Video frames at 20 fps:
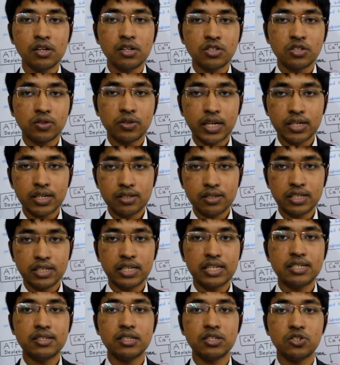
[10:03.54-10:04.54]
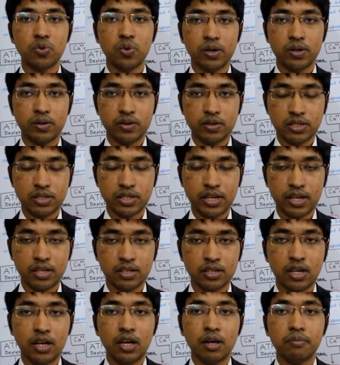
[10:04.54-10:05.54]
So that is easy to
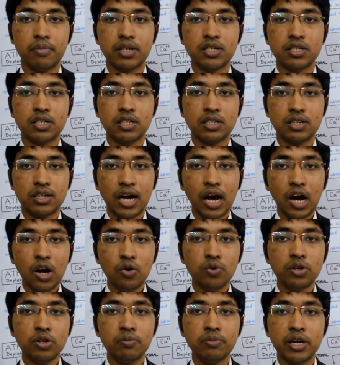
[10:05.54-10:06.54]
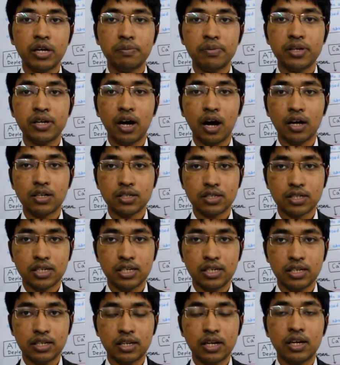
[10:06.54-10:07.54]
understand. But now you may be
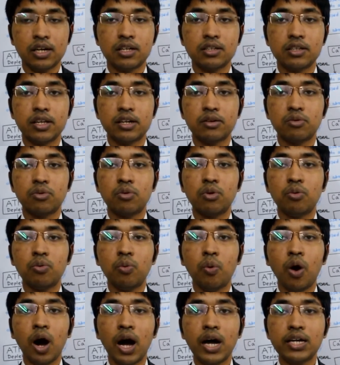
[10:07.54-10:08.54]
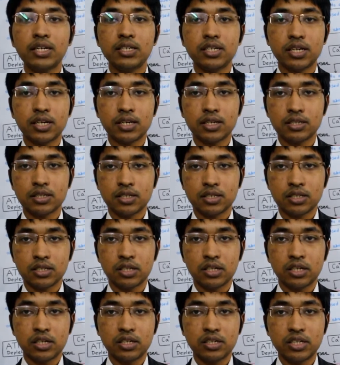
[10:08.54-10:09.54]
asking, then why does
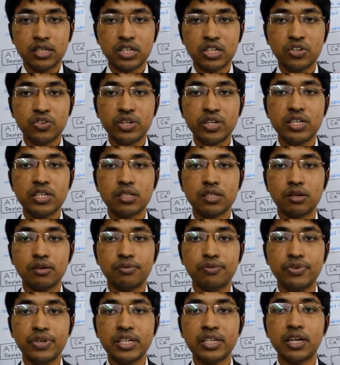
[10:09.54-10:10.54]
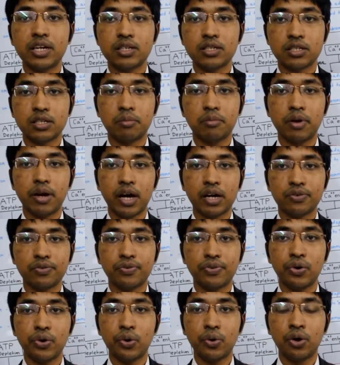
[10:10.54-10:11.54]
decreased venous blood
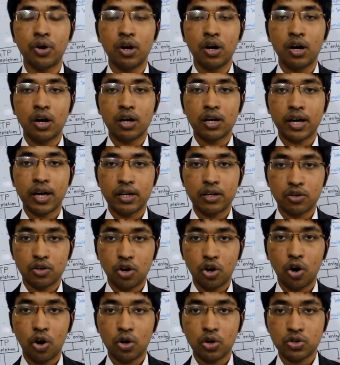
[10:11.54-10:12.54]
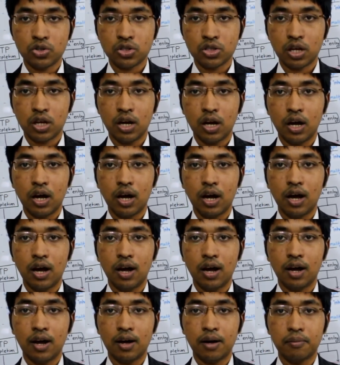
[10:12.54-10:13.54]
flow can cause
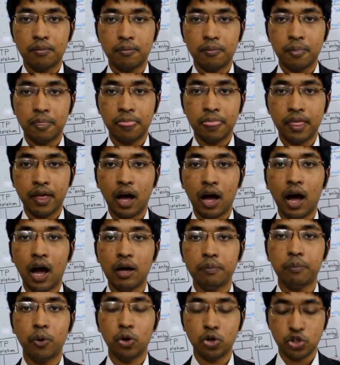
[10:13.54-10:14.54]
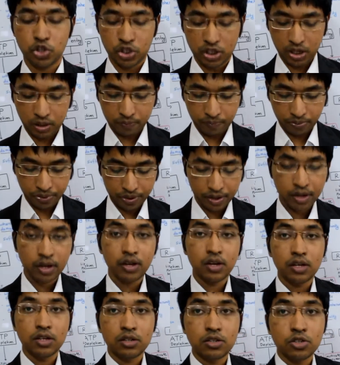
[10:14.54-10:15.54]
hypoxia.
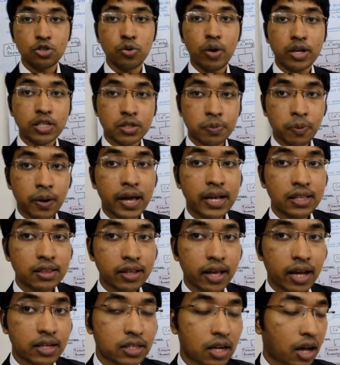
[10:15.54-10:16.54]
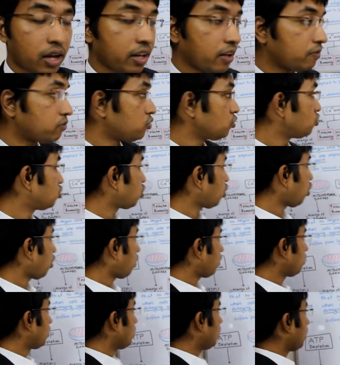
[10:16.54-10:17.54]
To explain that, I have to
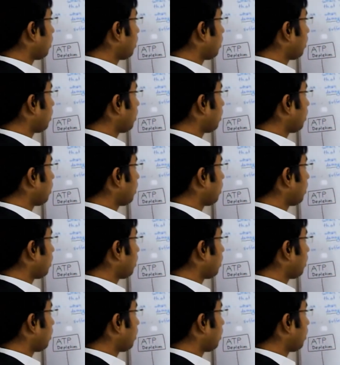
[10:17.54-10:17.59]
draw